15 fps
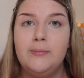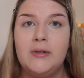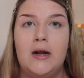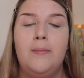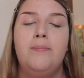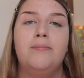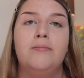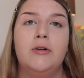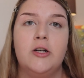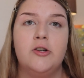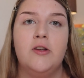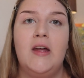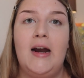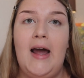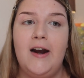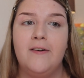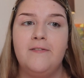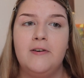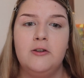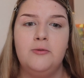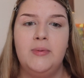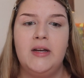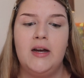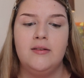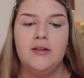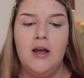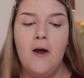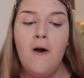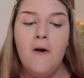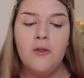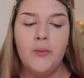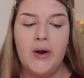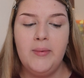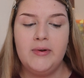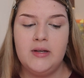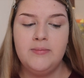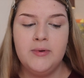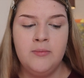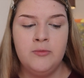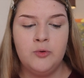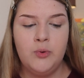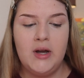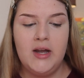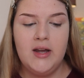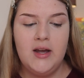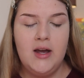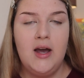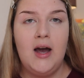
but I'm pretty sure that I had it first because the way my symptoms went,